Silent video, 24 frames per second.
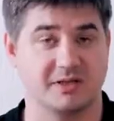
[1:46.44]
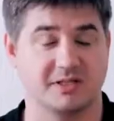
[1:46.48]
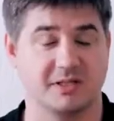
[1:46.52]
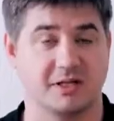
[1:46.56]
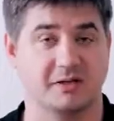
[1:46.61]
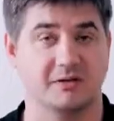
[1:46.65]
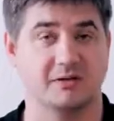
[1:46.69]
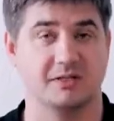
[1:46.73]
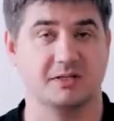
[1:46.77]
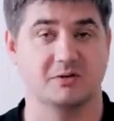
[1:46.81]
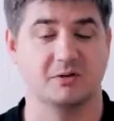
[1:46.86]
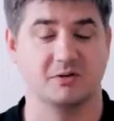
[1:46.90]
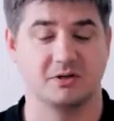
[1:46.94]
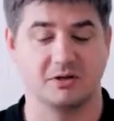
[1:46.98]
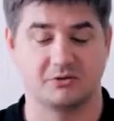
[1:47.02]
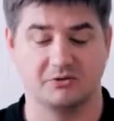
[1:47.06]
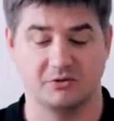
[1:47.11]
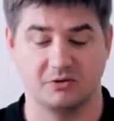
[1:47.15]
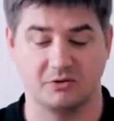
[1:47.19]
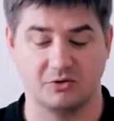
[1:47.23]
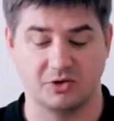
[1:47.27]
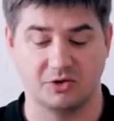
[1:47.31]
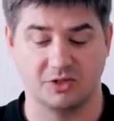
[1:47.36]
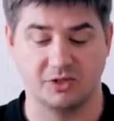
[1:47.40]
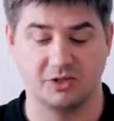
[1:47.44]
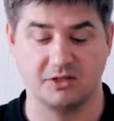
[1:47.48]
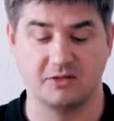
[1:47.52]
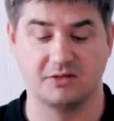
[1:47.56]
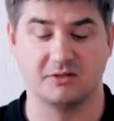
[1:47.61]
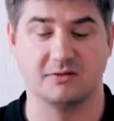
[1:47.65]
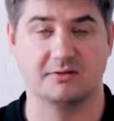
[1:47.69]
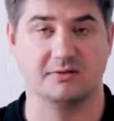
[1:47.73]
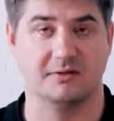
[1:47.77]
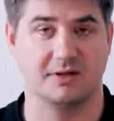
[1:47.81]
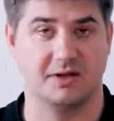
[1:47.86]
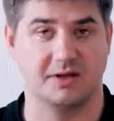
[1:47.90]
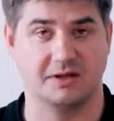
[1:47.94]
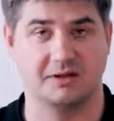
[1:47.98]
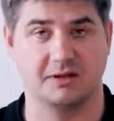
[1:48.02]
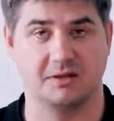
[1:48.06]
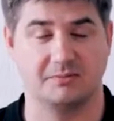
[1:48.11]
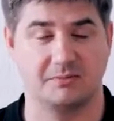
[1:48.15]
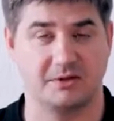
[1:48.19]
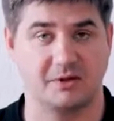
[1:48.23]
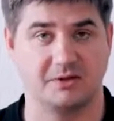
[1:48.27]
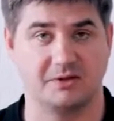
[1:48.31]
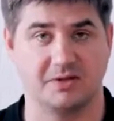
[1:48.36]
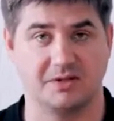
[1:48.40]
Now, you need to connect
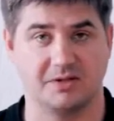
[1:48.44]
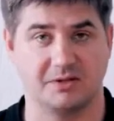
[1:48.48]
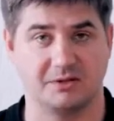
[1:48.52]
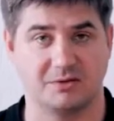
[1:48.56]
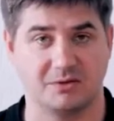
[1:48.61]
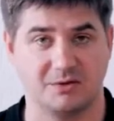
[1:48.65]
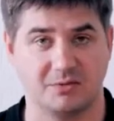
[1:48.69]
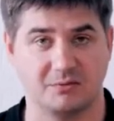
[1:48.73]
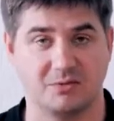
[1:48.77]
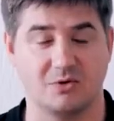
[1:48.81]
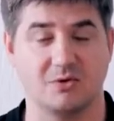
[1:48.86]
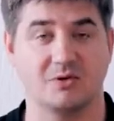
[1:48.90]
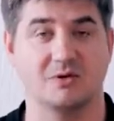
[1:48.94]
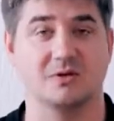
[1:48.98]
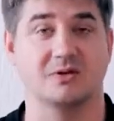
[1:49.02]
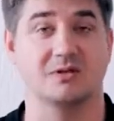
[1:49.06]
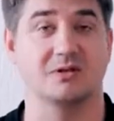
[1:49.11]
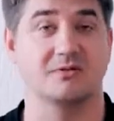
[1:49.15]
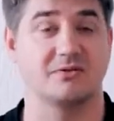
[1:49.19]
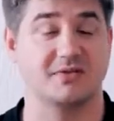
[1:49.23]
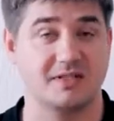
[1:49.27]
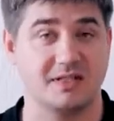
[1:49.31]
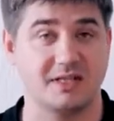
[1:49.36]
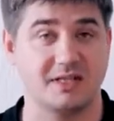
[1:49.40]
the box to the router.